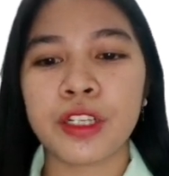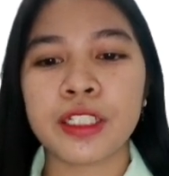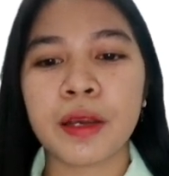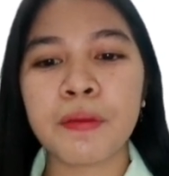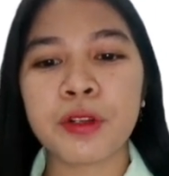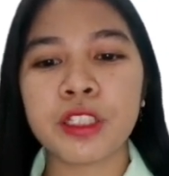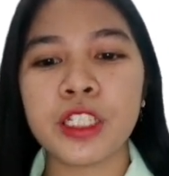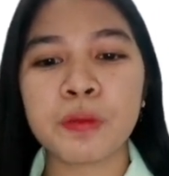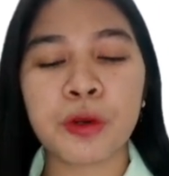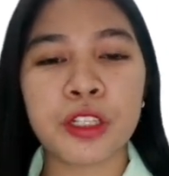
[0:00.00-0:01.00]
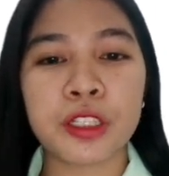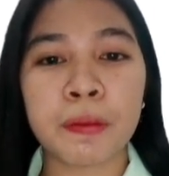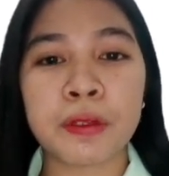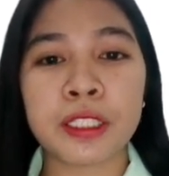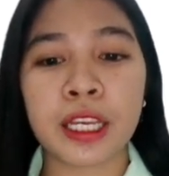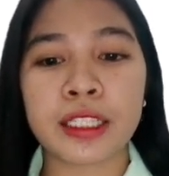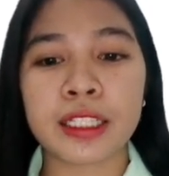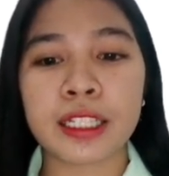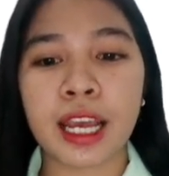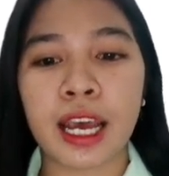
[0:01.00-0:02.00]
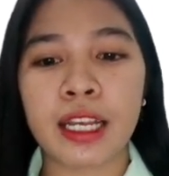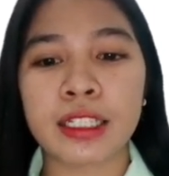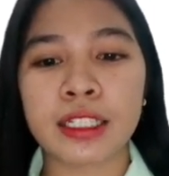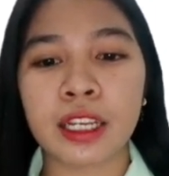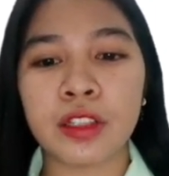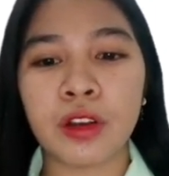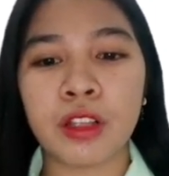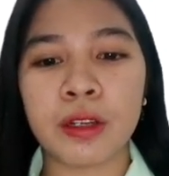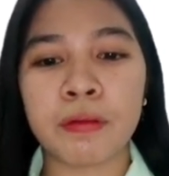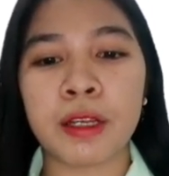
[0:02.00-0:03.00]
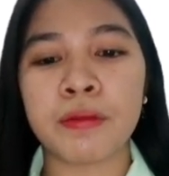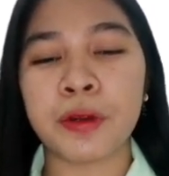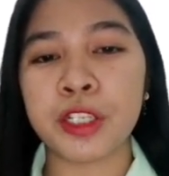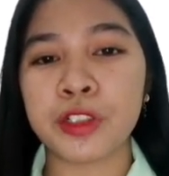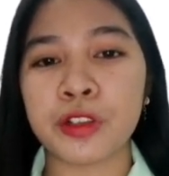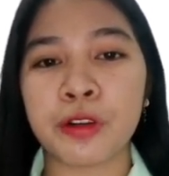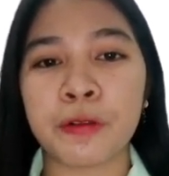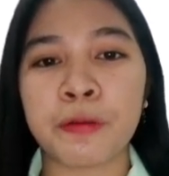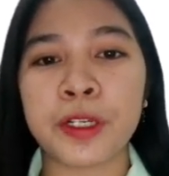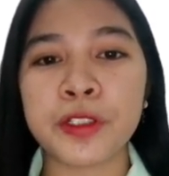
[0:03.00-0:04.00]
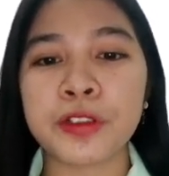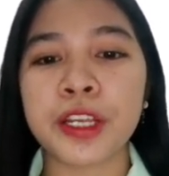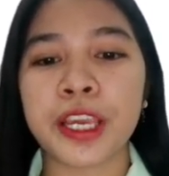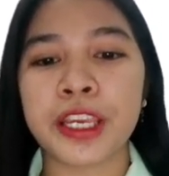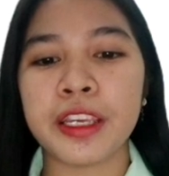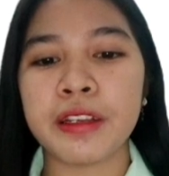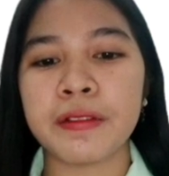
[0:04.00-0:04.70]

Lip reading: For example, this point represents the systolic blood pressure of person A,